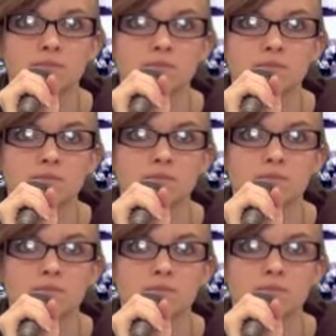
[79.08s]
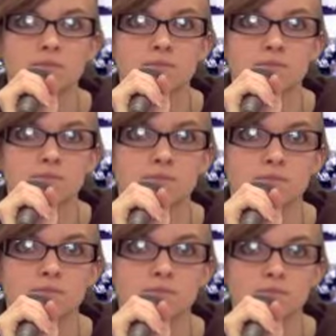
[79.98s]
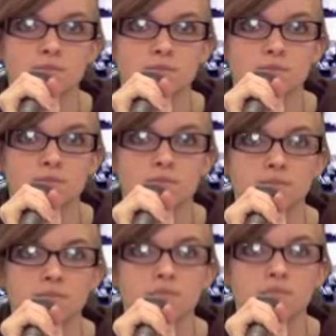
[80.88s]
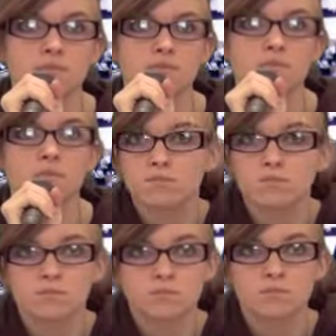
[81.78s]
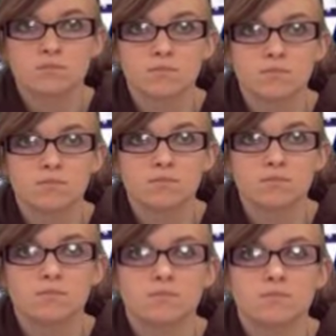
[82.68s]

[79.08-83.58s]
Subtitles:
This person isn't speaking.